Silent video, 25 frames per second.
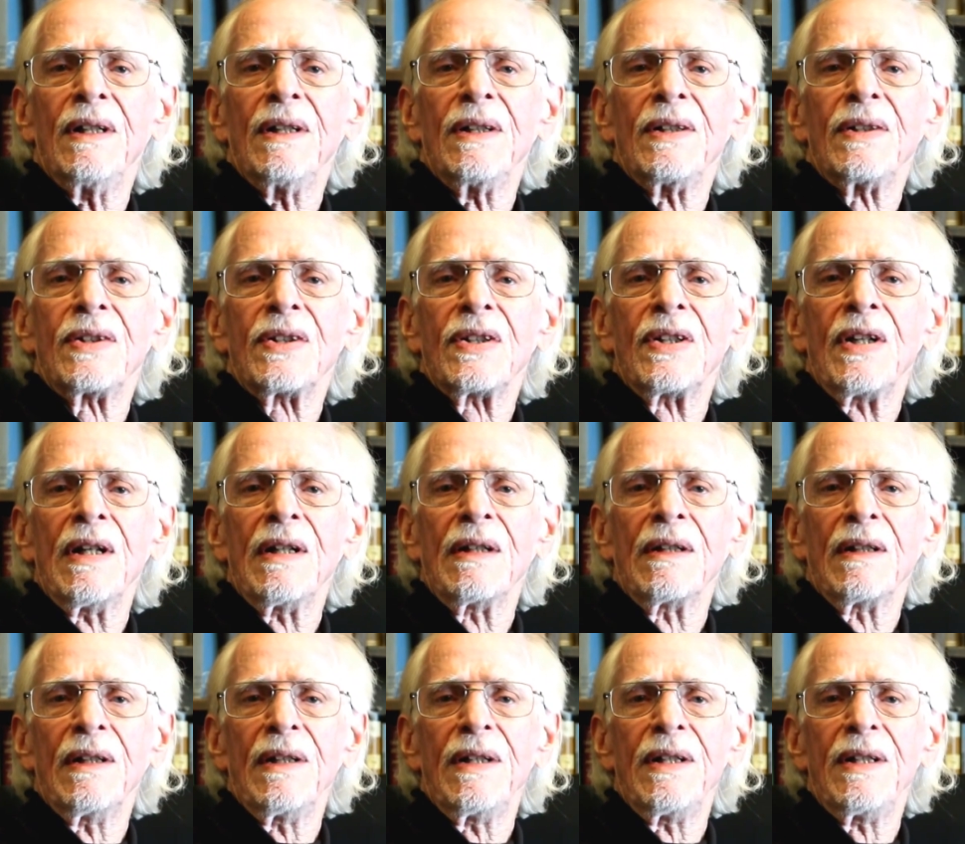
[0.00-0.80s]

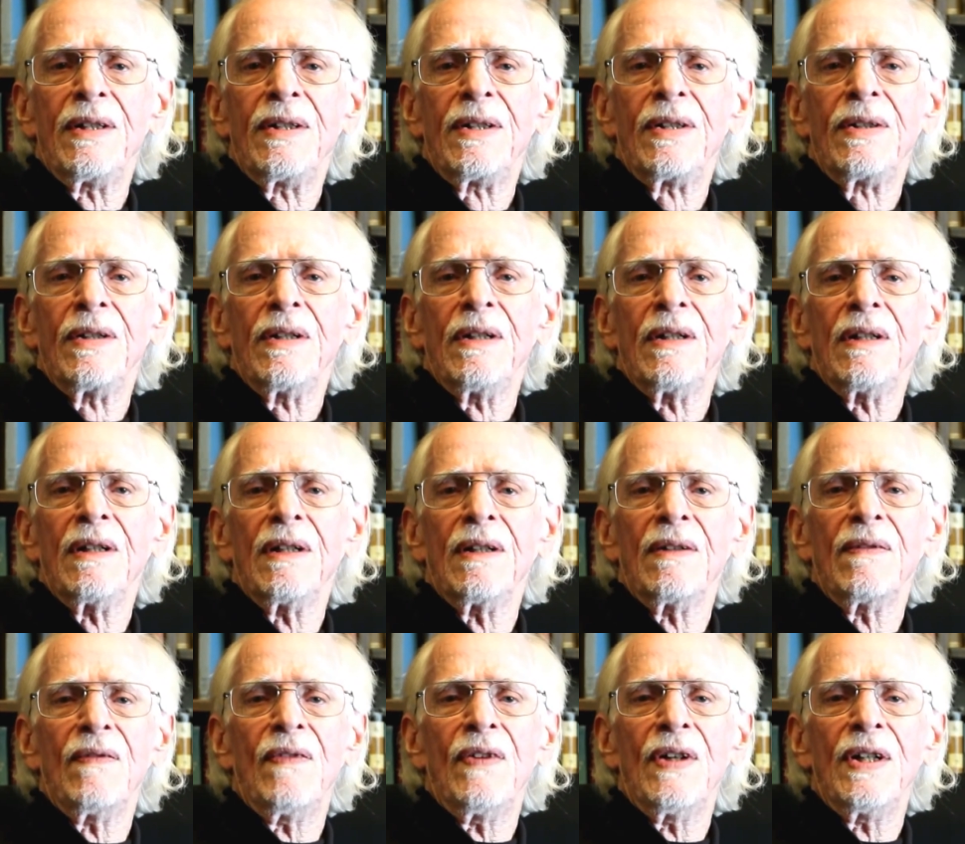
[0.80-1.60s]
Stanley's
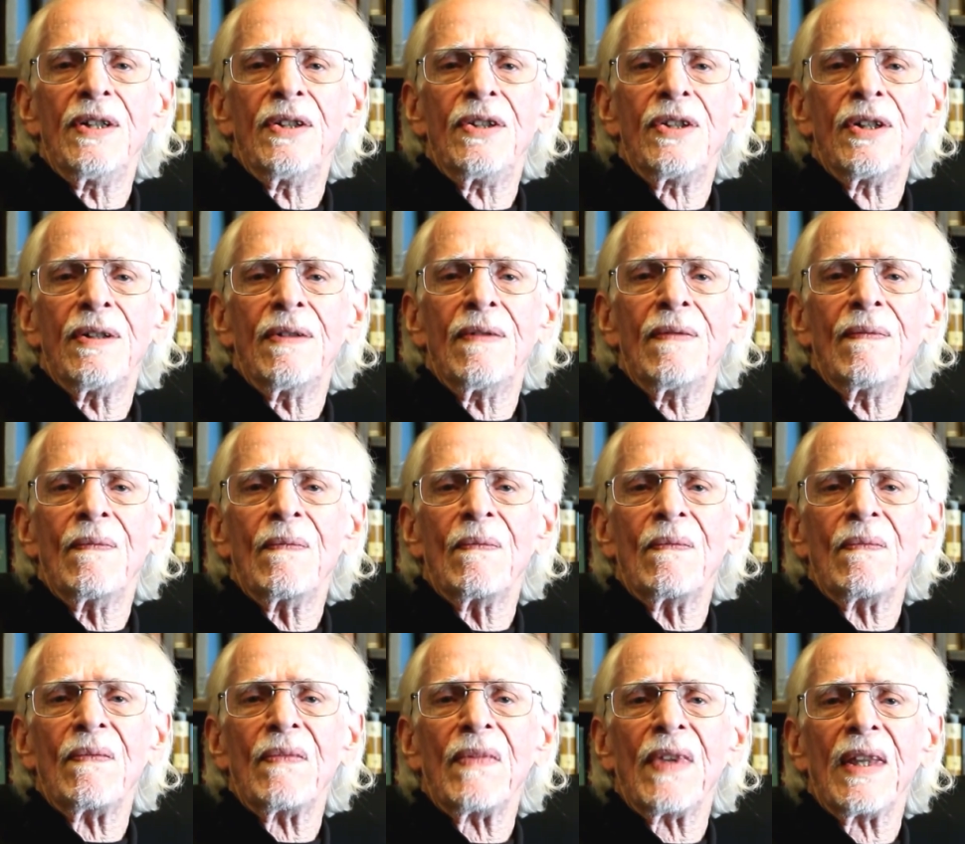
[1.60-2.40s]
invention,
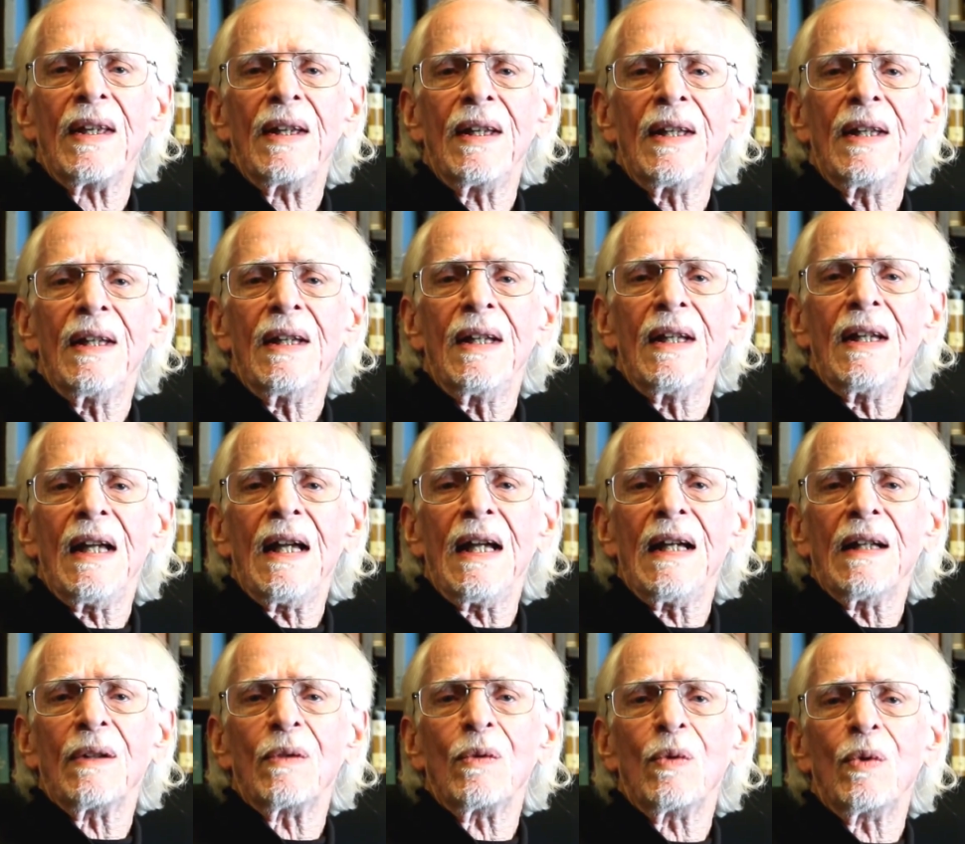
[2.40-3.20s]

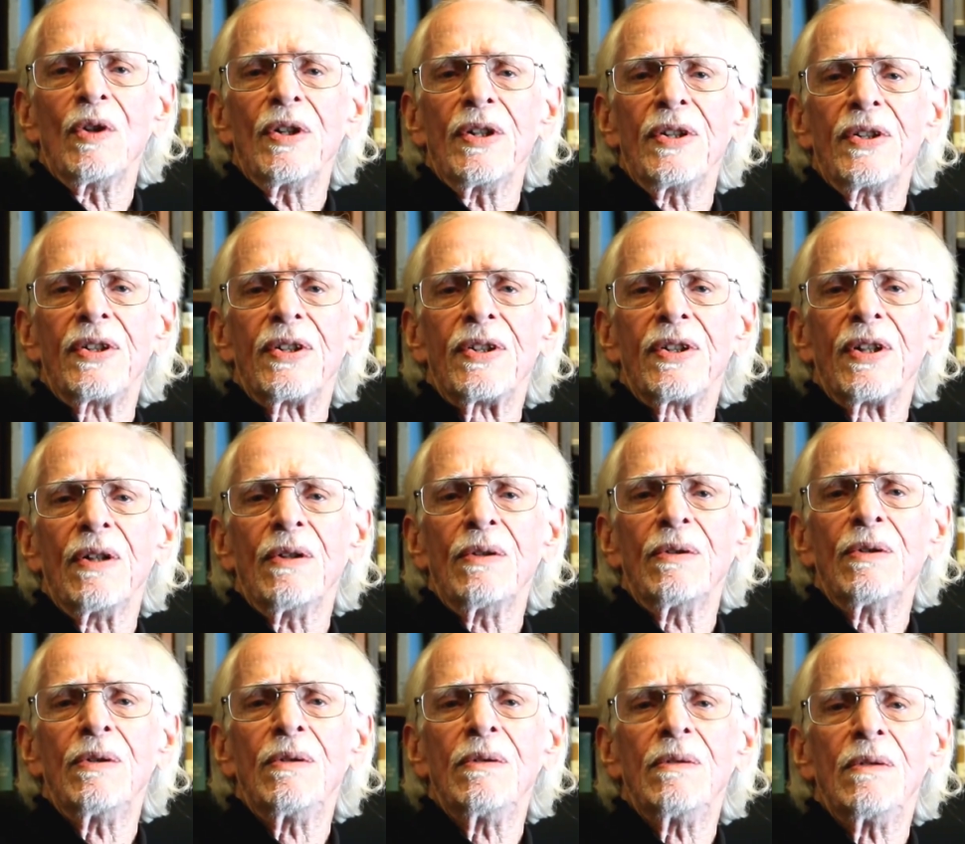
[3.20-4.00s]
and was
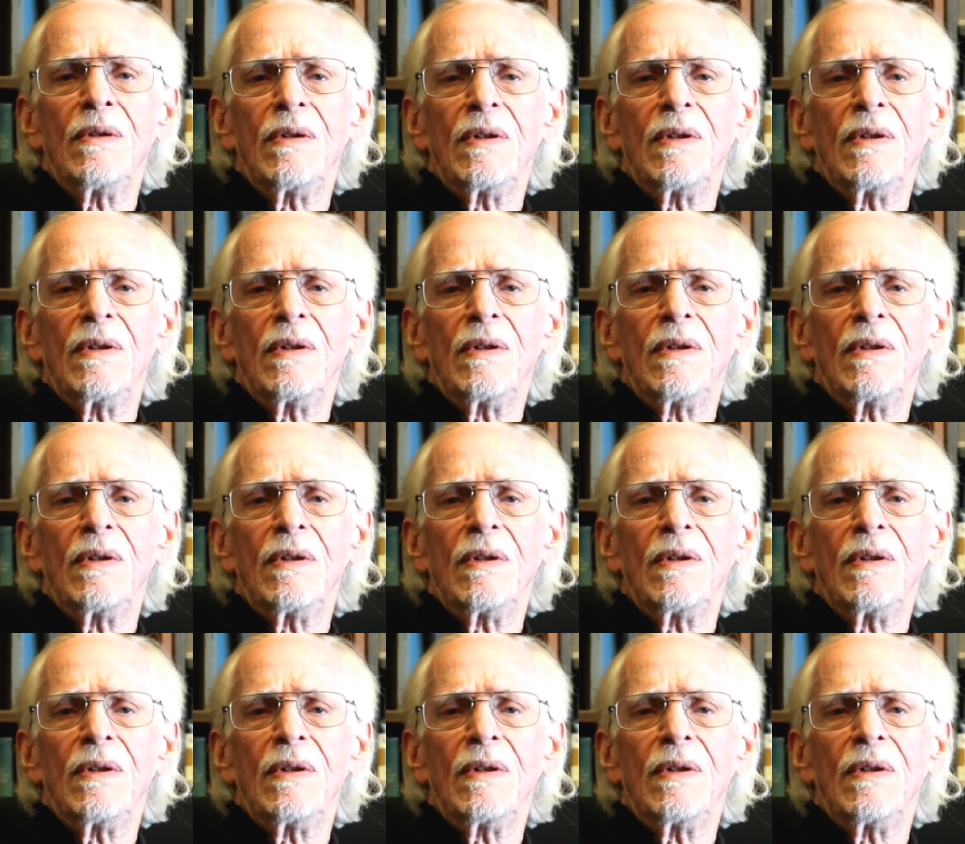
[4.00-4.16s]
so